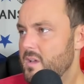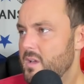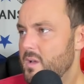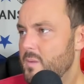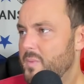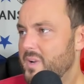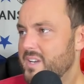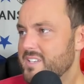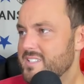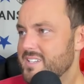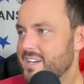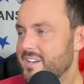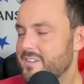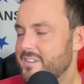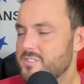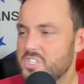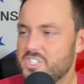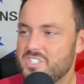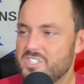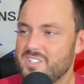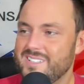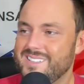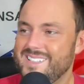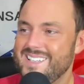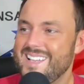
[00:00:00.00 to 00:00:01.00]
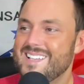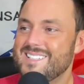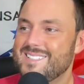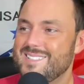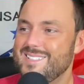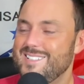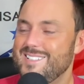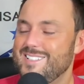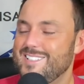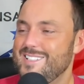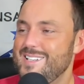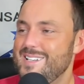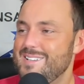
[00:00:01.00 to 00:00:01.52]
But it's not even just like the
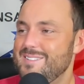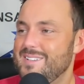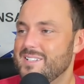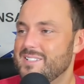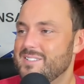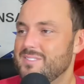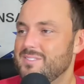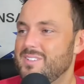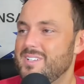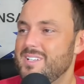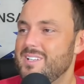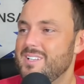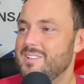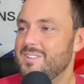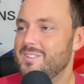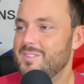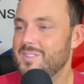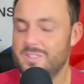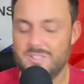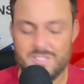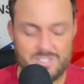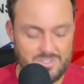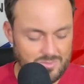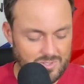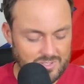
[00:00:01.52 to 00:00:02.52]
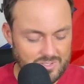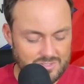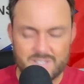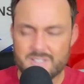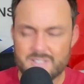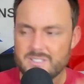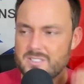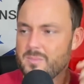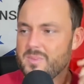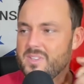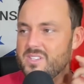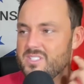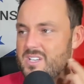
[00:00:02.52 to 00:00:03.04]
SEC. Like, let's look at
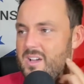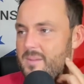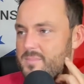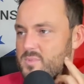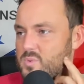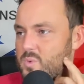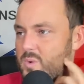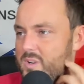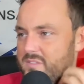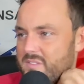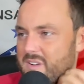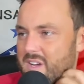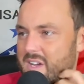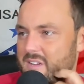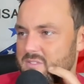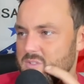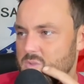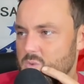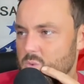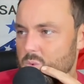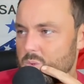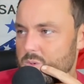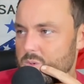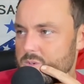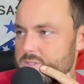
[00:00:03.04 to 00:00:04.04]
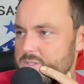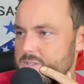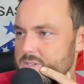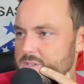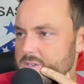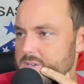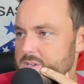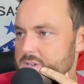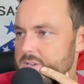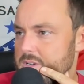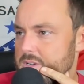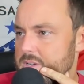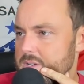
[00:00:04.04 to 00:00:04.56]
some of the top 25 scores
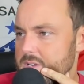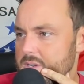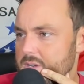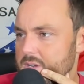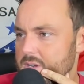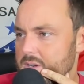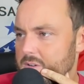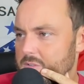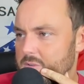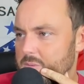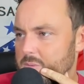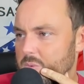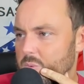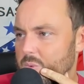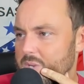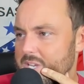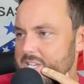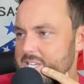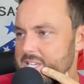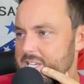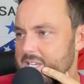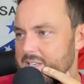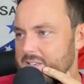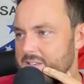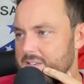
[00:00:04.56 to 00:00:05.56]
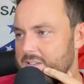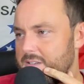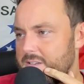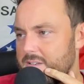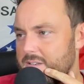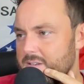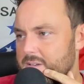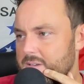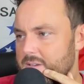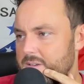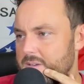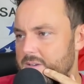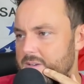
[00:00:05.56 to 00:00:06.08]
from the weekend.
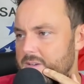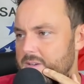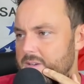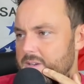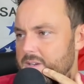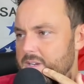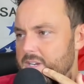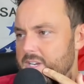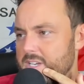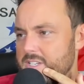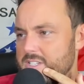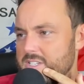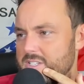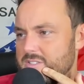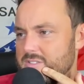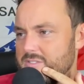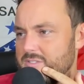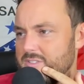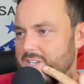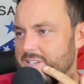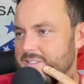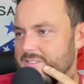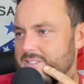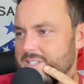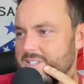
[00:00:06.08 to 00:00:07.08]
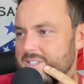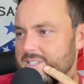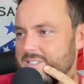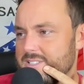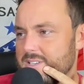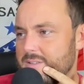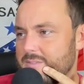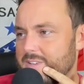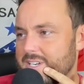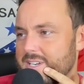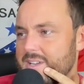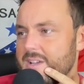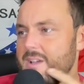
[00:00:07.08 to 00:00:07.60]
And just, like, look at some,
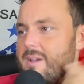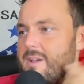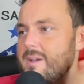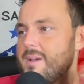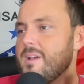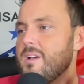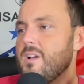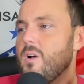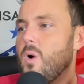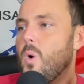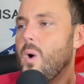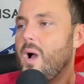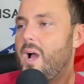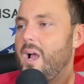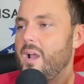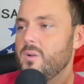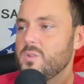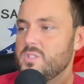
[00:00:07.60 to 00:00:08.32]
like, Ohio